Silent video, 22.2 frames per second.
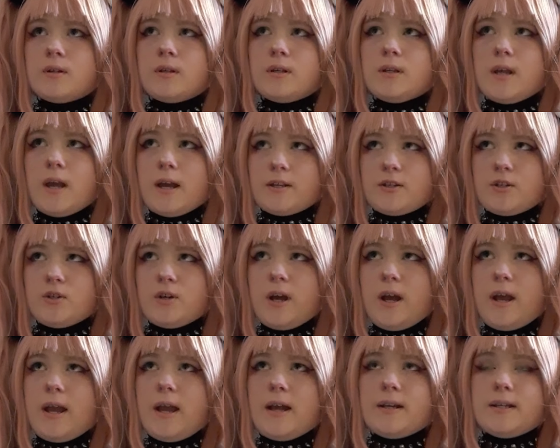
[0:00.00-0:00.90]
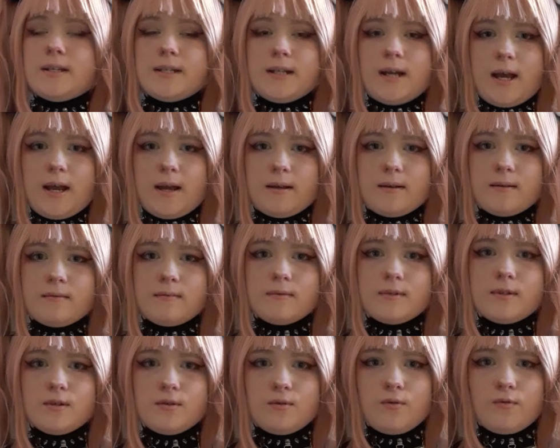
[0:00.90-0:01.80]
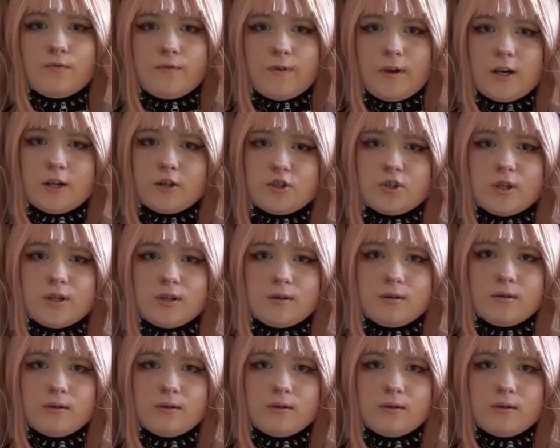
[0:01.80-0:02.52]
yesterday and today to finish it.